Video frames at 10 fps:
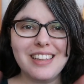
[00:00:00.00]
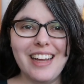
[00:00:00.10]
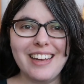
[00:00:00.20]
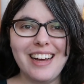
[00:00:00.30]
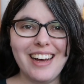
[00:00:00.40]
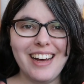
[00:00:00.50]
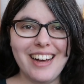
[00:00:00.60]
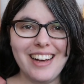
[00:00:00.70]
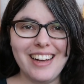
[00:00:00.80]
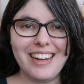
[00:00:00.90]

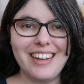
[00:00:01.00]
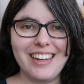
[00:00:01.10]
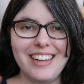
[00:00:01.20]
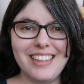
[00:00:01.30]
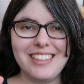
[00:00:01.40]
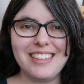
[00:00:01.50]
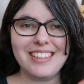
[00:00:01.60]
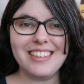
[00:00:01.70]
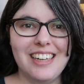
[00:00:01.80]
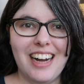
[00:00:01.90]
Later!
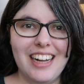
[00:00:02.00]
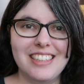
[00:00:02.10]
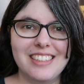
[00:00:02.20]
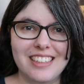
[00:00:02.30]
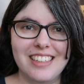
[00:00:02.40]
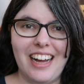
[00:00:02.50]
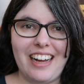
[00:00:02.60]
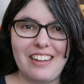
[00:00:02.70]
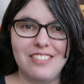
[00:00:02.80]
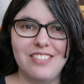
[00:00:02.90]
I still
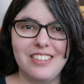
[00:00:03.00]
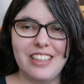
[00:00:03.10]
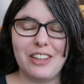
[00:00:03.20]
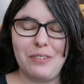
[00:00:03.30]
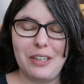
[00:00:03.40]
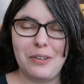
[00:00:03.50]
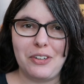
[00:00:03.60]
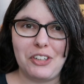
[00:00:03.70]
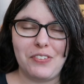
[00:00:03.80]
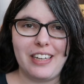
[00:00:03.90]
have three
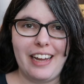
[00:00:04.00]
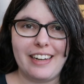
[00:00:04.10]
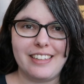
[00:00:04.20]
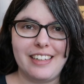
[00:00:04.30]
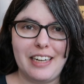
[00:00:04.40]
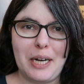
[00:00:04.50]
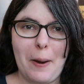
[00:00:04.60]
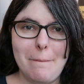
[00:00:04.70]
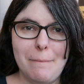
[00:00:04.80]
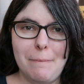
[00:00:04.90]
quarters of a cake to
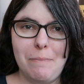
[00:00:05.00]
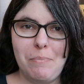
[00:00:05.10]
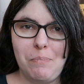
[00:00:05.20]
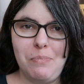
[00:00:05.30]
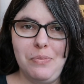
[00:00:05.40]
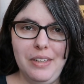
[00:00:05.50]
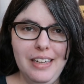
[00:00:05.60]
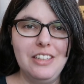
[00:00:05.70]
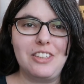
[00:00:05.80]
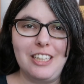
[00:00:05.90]
eat
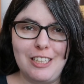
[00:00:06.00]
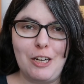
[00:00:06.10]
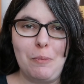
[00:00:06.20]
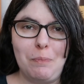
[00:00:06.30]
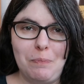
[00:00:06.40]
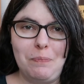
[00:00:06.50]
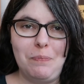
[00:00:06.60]
it's a good doom.